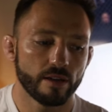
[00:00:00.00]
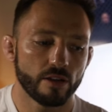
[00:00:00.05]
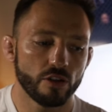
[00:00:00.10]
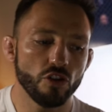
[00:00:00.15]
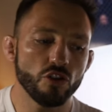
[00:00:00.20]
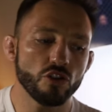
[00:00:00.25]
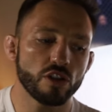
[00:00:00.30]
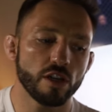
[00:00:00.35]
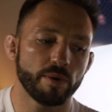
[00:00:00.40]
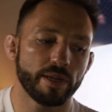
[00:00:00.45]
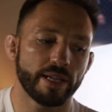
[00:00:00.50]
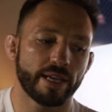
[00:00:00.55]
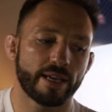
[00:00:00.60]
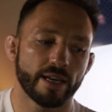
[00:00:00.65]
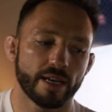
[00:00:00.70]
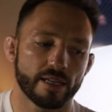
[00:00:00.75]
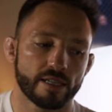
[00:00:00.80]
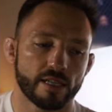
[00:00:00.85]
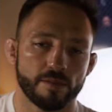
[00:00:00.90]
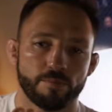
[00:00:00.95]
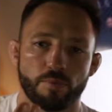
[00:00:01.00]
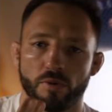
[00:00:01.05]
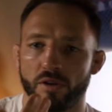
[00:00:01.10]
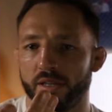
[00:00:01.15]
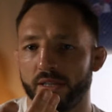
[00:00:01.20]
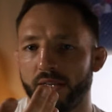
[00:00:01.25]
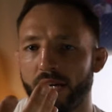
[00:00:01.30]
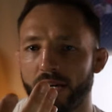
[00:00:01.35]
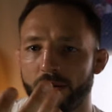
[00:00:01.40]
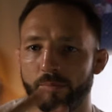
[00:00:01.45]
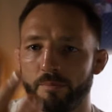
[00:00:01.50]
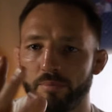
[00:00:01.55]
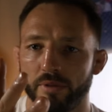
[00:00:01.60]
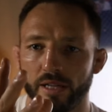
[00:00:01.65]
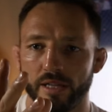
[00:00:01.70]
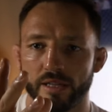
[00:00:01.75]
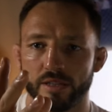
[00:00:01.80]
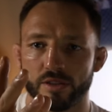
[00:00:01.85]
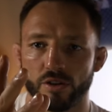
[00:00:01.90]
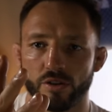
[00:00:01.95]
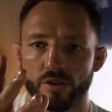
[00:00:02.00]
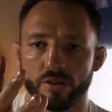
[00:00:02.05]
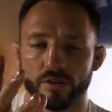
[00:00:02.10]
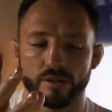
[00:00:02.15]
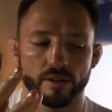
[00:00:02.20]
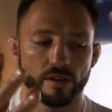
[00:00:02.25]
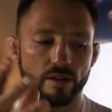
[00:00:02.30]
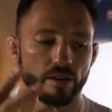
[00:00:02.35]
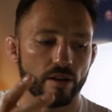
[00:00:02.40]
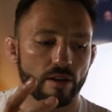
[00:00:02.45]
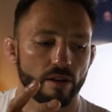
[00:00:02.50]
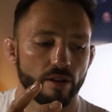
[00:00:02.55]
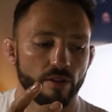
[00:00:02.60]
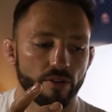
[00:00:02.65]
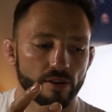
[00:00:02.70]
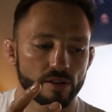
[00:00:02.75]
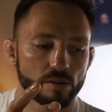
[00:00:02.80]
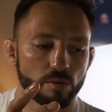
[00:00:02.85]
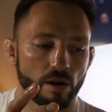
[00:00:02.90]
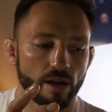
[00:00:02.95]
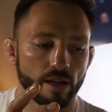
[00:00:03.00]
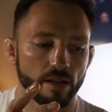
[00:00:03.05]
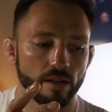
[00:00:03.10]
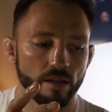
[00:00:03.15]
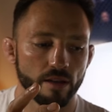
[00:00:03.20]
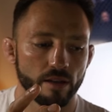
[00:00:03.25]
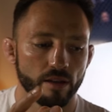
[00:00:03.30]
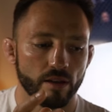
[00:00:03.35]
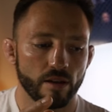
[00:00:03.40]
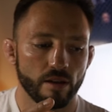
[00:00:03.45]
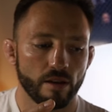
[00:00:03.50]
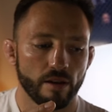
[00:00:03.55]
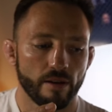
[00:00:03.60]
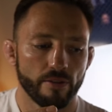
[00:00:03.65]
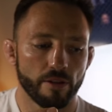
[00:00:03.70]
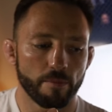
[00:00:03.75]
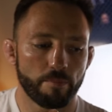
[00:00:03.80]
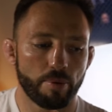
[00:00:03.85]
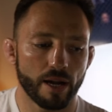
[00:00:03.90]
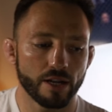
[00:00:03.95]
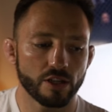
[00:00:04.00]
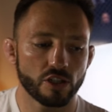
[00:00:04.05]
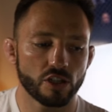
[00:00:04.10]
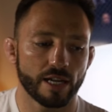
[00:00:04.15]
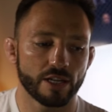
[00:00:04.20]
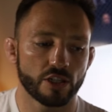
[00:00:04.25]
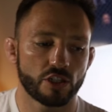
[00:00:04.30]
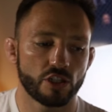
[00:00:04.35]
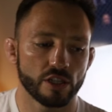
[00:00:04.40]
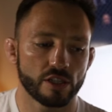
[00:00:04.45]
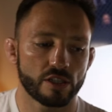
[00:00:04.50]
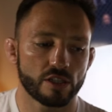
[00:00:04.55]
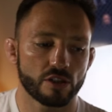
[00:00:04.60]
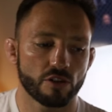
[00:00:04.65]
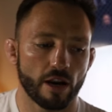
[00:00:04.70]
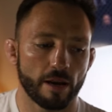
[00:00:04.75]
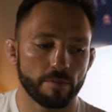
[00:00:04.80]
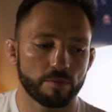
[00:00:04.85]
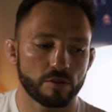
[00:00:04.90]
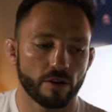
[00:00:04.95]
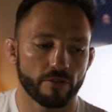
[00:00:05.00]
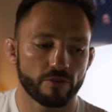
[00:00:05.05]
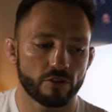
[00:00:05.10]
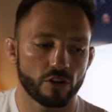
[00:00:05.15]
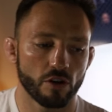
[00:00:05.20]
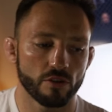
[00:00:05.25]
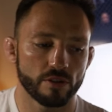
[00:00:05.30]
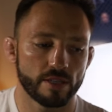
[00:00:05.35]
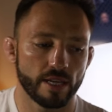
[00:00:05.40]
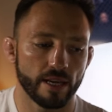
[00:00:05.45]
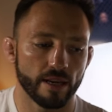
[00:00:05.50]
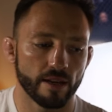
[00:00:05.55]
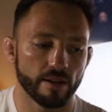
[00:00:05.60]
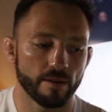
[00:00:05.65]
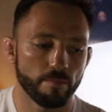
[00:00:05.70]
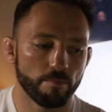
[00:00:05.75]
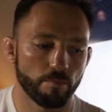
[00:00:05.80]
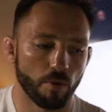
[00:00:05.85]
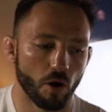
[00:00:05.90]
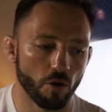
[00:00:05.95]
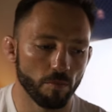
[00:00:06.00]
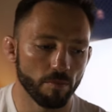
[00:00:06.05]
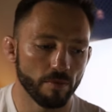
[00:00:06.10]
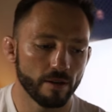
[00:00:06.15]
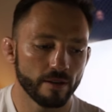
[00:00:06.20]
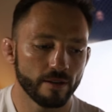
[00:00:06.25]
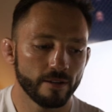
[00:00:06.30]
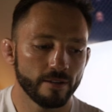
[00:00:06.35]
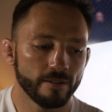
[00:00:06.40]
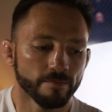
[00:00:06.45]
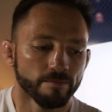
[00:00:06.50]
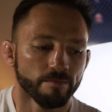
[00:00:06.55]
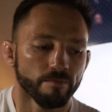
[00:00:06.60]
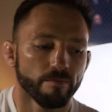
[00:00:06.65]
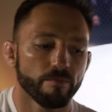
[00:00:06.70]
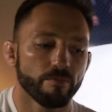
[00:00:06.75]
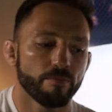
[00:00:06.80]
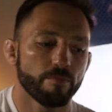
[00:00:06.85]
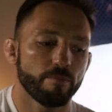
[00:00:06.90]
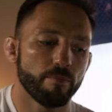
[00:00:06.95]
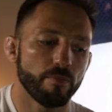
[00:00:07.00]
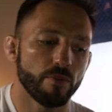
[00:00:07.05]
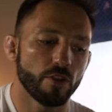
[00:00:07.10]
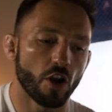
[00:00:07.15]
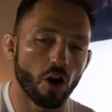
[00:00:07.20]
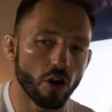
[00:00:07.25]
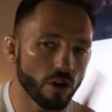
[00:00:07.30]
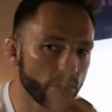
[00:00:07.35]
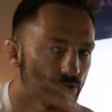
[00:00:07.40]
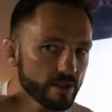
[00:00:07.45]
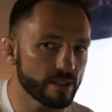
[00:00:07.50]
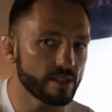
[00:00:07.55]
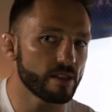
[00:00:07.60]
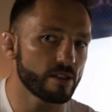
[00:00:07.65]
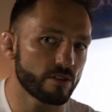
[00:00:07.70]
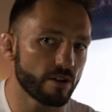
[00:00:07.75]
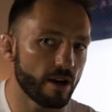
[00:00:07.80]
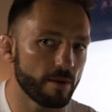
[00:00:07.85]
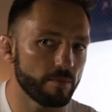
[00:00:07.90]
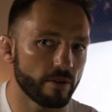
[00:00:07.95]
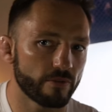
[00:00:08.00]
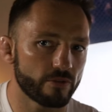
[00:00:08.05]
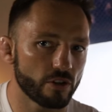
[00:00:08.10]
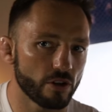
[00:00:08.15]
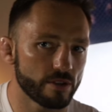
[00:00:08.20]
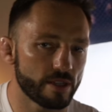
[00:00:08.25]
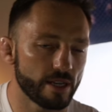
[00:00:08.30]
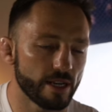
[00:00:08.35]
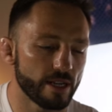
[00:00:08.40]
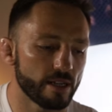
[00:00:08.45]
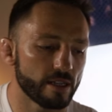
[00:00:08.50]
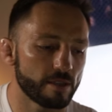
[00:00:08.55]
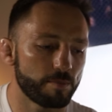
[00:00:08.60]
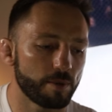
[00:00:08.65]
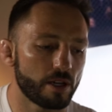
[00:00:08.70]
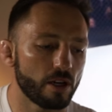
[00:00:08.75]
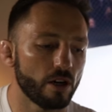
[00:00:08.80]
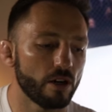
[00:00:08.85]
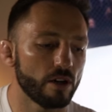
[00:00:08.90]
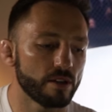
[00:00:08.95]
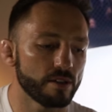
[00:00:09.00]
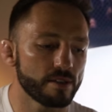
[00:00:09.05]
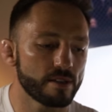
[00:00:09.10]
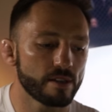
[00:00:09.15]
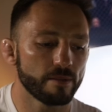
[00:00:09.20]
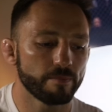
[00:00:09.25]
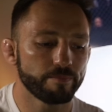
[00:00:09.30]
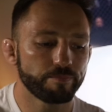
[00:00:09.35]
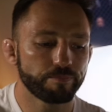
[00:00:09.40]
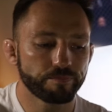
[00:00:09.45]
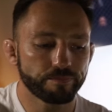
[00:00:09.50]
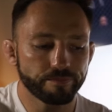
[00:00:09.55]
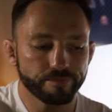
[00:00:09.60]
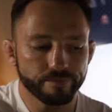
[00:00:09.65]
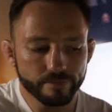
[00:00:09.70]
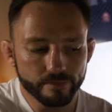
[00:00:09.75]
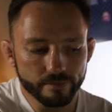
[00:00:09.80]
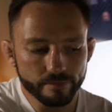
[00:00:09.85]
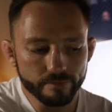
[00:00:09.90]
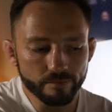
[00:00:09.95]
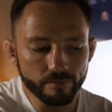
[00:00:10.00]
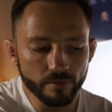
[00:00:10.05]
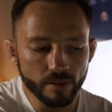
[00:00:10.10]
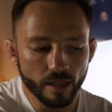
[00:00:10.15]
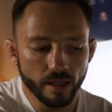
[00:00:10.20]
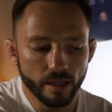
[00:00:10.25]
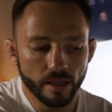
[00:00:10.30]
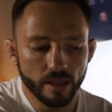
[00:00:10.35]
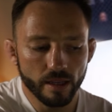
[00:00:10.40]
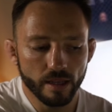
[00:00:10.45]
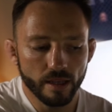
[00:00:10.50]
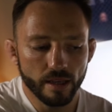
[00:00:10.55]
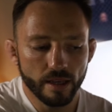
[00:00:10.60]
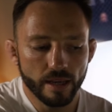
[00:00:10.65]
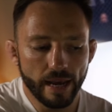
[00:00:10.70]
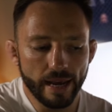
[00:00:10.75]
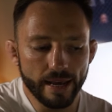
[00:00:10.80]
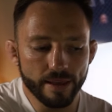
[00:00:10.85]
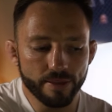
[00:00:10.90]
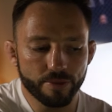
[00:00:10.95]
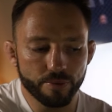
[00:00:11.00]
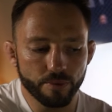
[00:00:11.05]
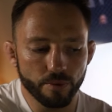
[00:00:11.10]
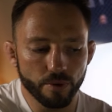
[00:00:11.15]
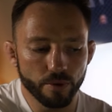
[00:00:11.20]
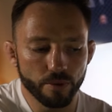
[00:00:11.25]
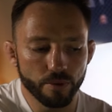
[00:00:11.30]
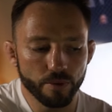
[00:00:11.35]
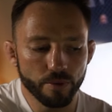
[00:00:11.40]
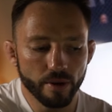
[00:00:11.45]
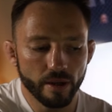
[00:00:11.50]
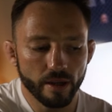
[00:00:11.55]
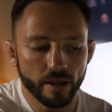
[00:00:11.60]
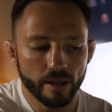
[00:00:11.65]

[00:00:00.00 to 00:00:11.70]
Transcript: Usually when he kicks, his body's like completely turned. This one, the punch like just scrapes off Joe's head. Boom. The only reason it scraped off Joe's head is because he threw